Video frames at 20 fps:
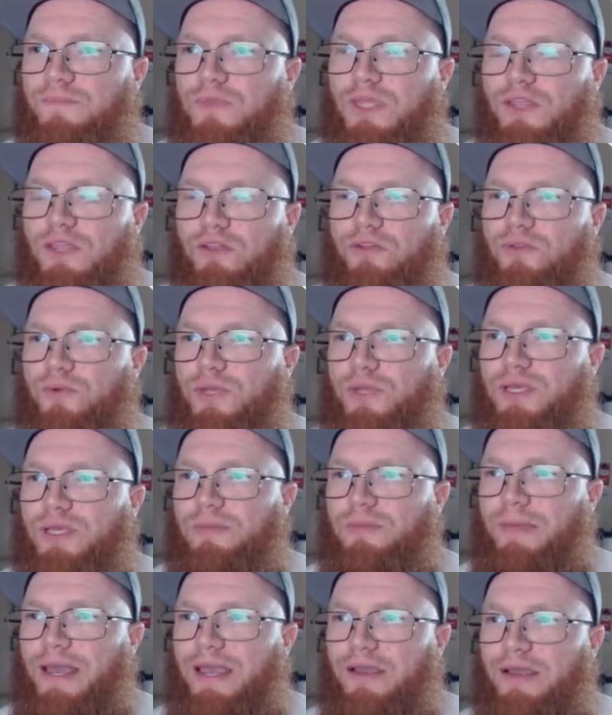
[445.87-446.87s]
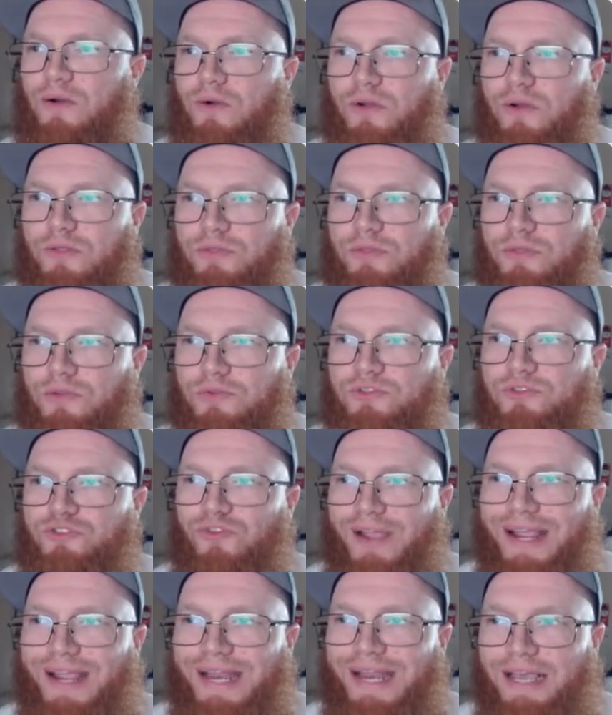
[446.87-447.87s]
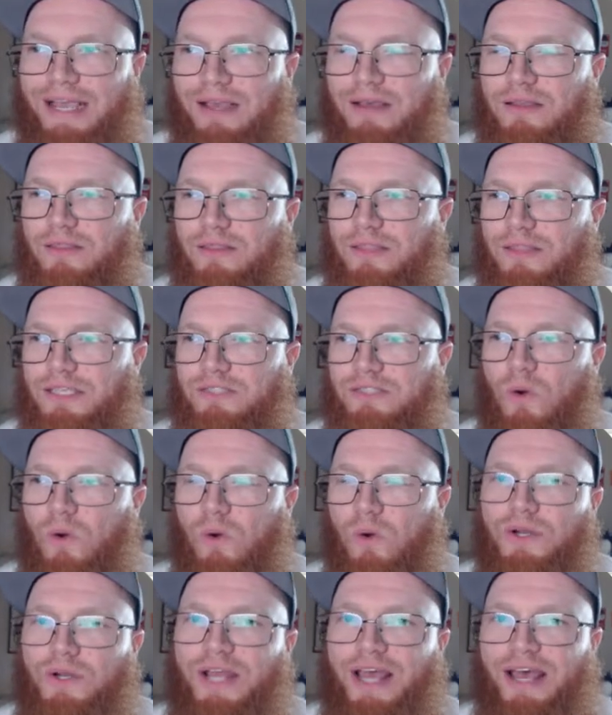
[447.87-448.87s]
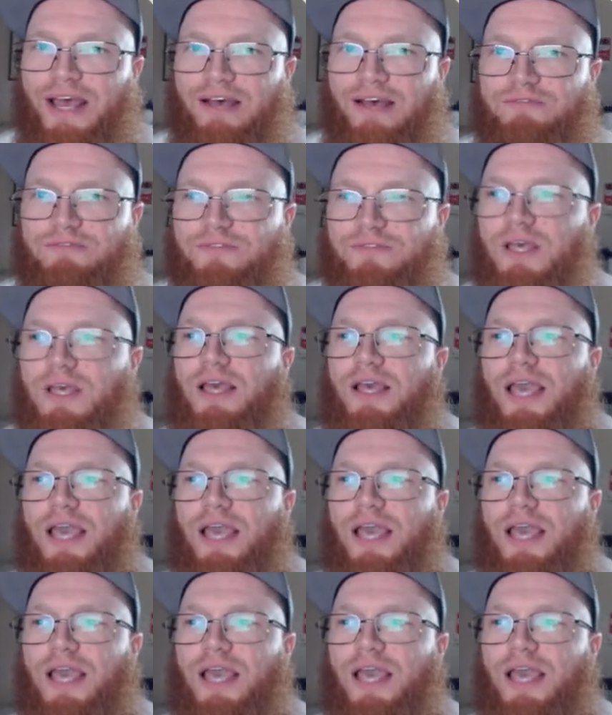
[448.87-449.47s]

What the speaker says: either through eBay or through trading this corn half.